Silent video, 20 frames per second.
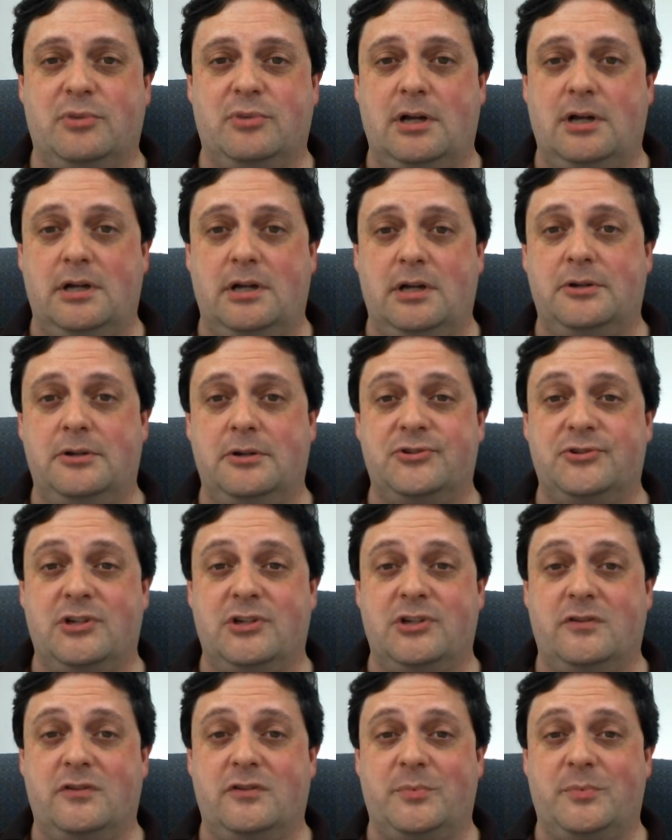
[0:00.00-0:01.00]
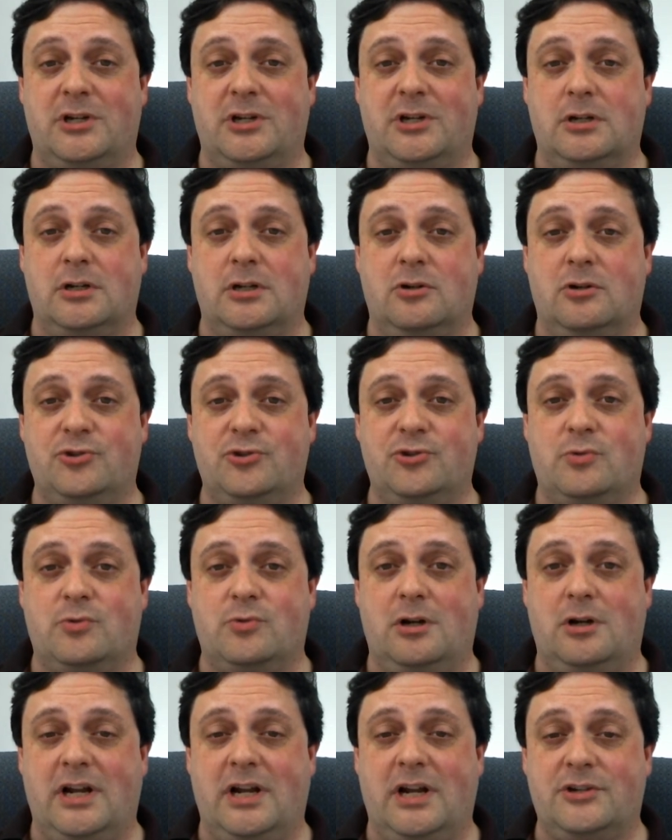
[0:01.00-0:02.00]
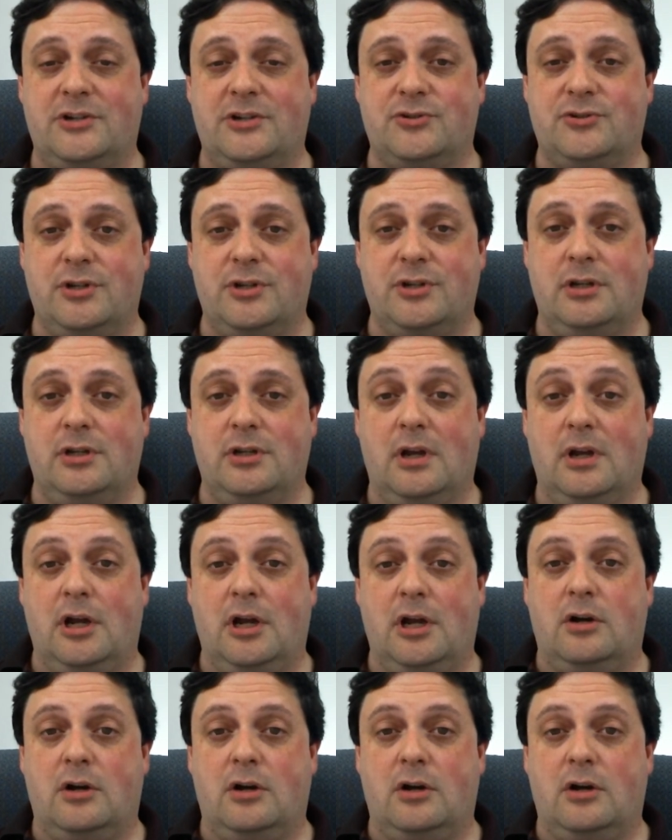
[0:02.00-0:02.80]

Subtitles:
plotline herself, but a ghostwriter actually